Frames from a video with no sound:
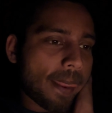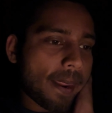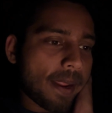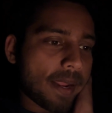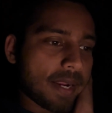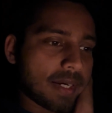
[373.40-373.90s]

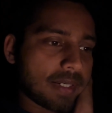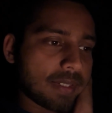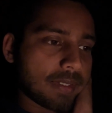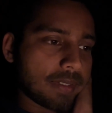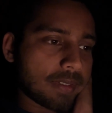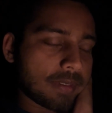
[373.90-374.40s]
And
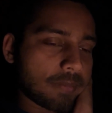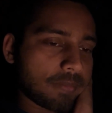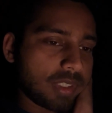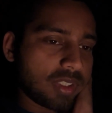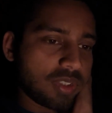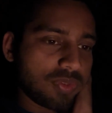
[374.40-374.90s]

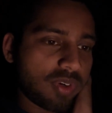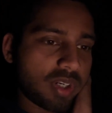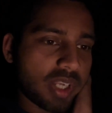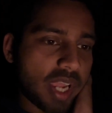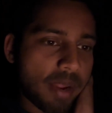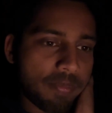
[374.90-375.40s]
this is
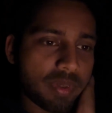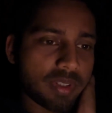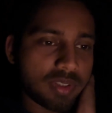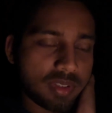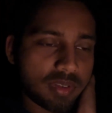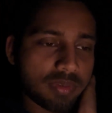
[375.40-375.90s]
what
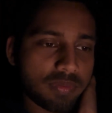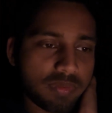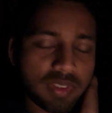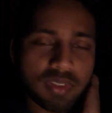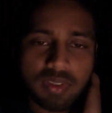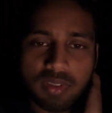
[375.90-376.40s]
happens
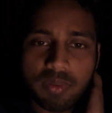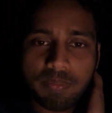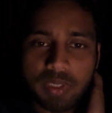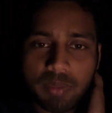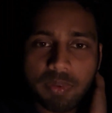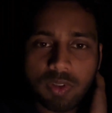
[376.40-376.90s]
with the
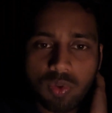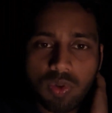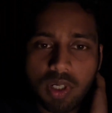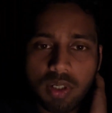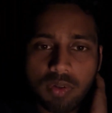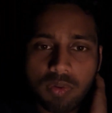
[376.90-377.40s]
people who
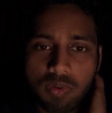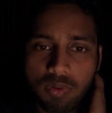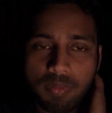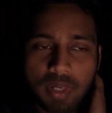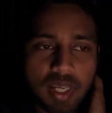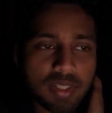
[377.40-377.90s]
are
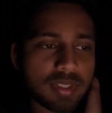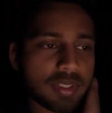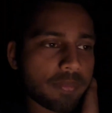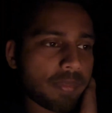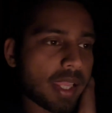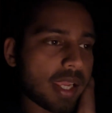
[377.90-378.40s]
homeless.
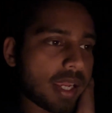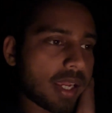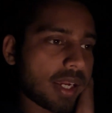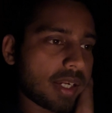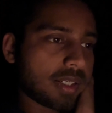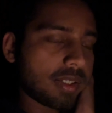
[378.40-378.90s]

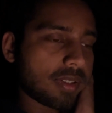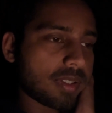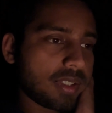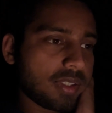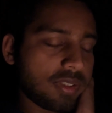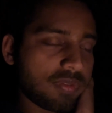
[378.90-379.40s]
And
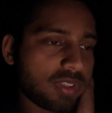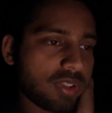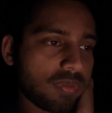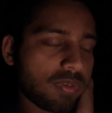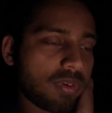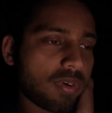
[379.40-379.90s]
in this
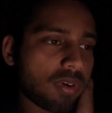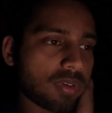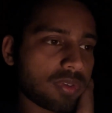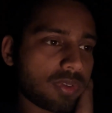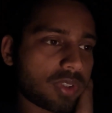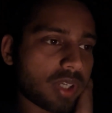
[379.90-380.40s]
video we will
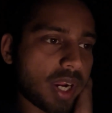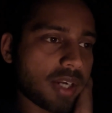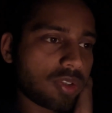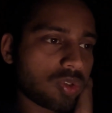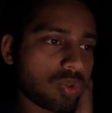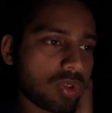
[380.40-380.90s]
also try
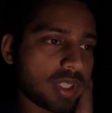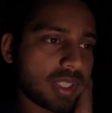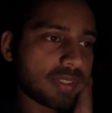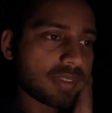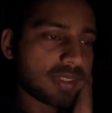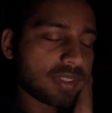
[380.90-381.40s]
to
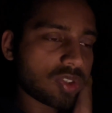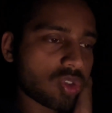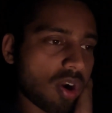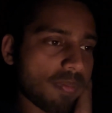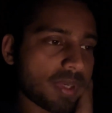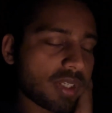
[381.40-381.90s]
link this
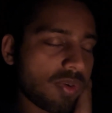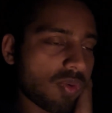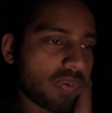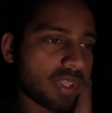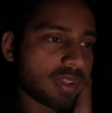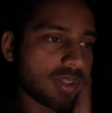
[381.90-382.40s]
topic
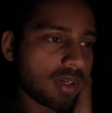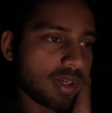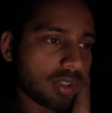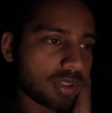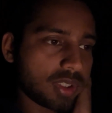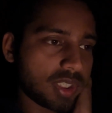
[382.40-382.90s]
with
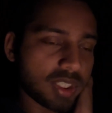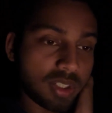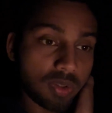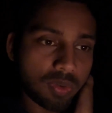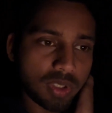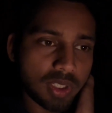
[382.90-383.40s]
the
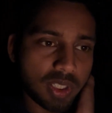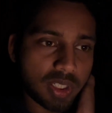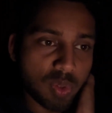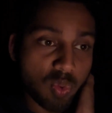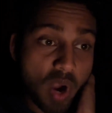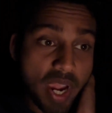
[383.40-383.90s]

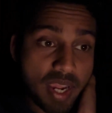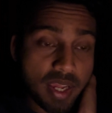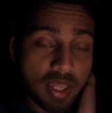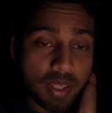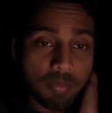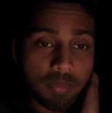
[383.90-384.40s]
decoloniality. Why?
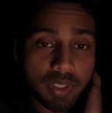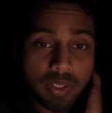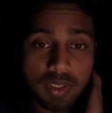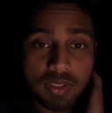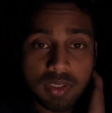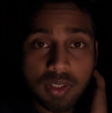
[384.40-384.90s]

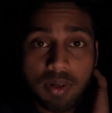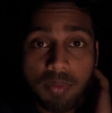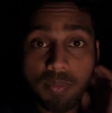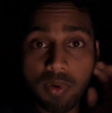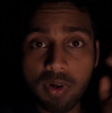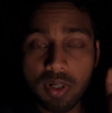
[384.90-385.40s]
Because the
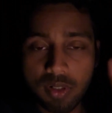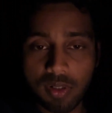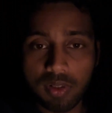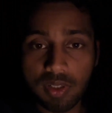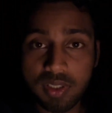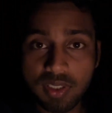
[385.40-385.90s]

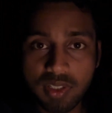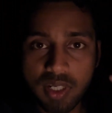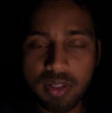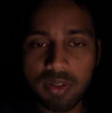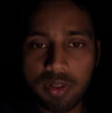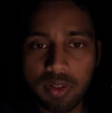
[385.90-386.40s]
model,
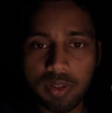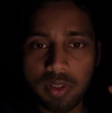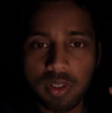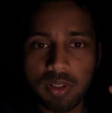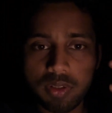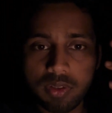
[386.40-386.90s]
standard,
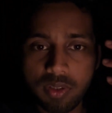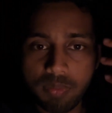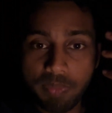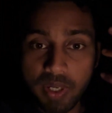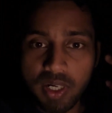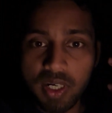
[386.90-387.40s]
the
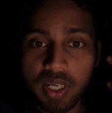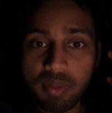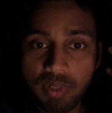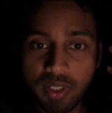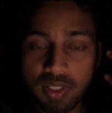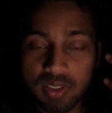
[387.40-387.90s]

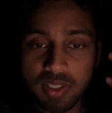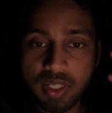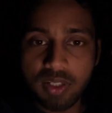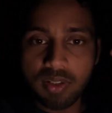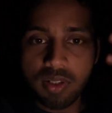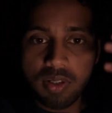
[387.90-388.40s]
paradigm and
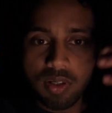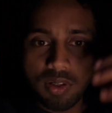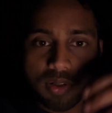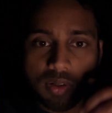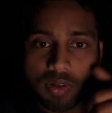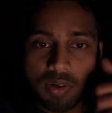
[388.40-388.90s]
design
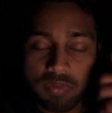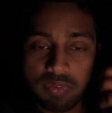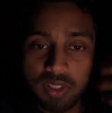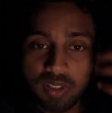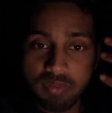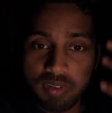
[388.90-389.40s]
of
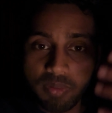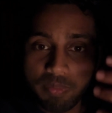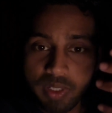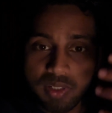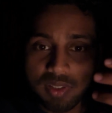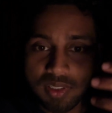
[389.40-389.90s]
the
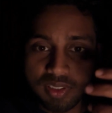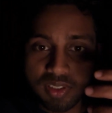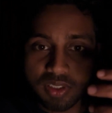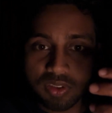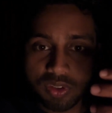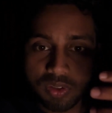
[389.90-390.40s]
developmental
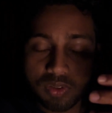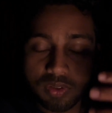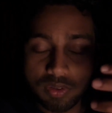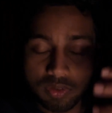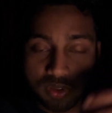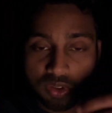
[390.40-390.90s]

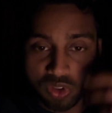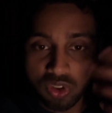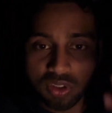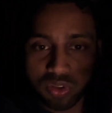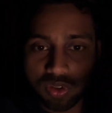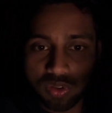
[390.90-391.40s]

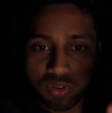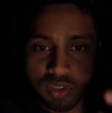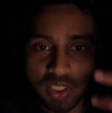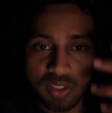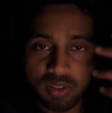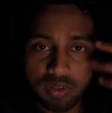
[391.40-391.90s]
structures,
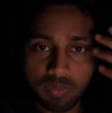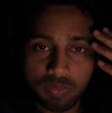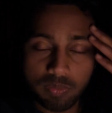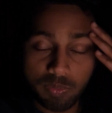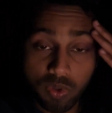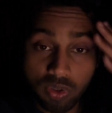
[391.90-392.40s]

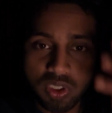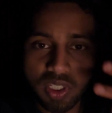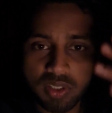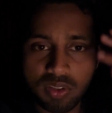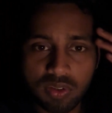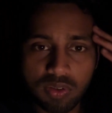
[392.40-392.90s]

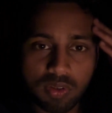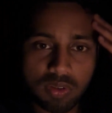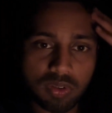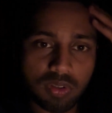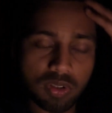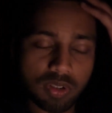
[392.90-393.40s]
projects or
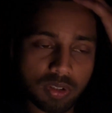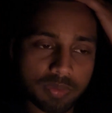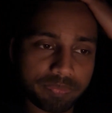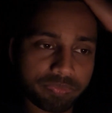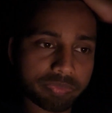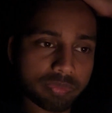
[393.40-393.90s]
the
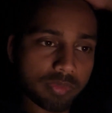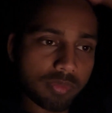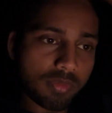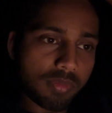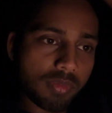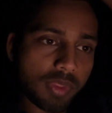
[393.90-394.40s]

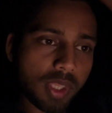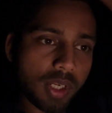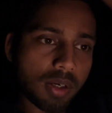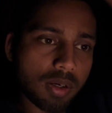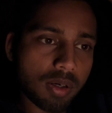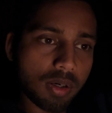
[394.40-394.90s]

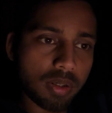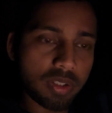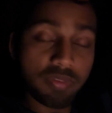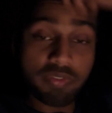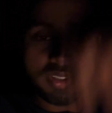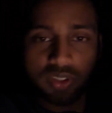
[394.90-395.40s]

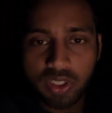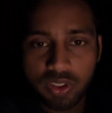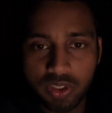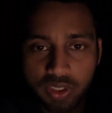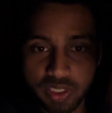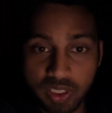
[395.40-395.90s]

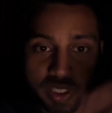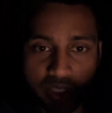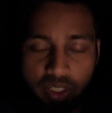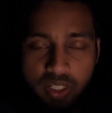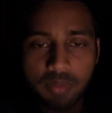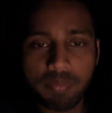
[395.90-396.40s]
infrastructure in
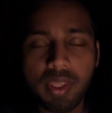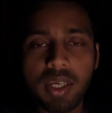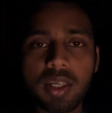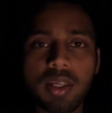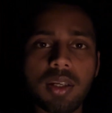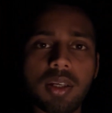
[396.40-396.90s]
India
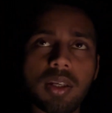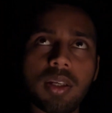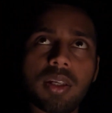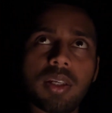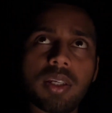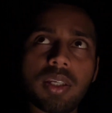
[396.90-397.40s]

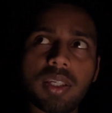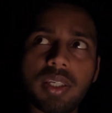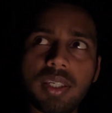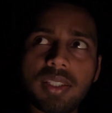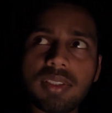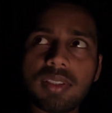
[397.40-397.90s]

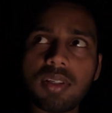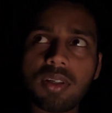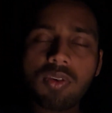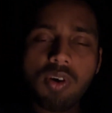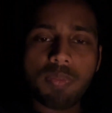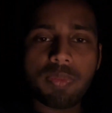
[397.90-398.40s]
is a
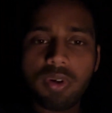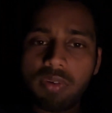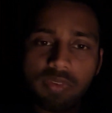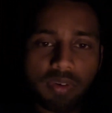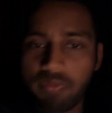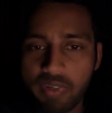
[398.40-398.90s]
copy
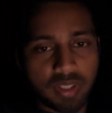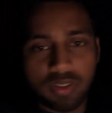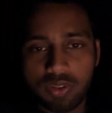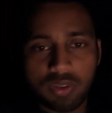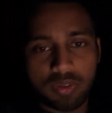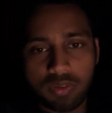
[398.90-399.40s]
of the
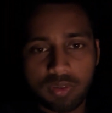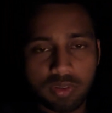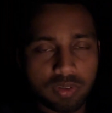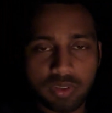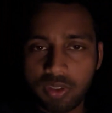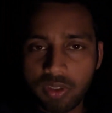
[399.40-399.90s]
West.
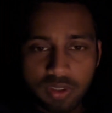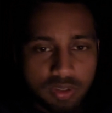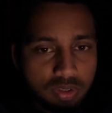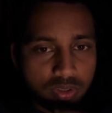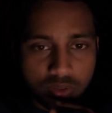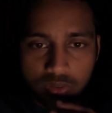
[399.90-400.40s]
There
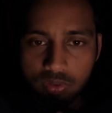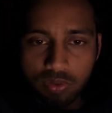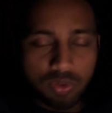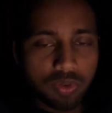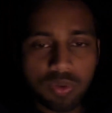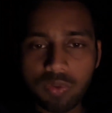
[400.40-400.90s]
is
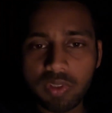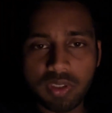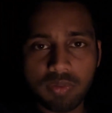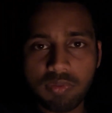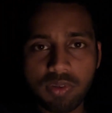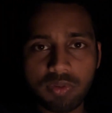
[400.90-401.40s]
no two
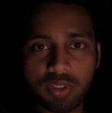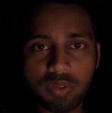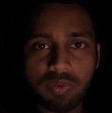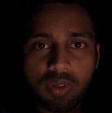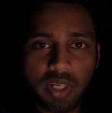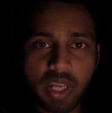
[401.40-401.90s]
ways about
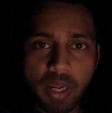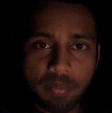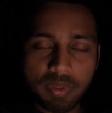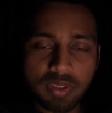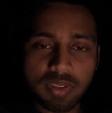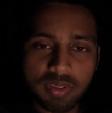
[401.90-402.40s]
it. What
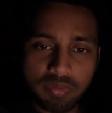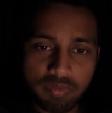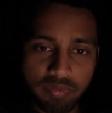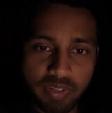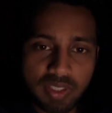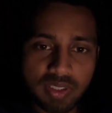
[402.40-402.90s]
happens
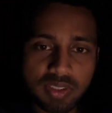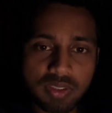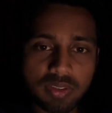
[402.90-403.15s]
in West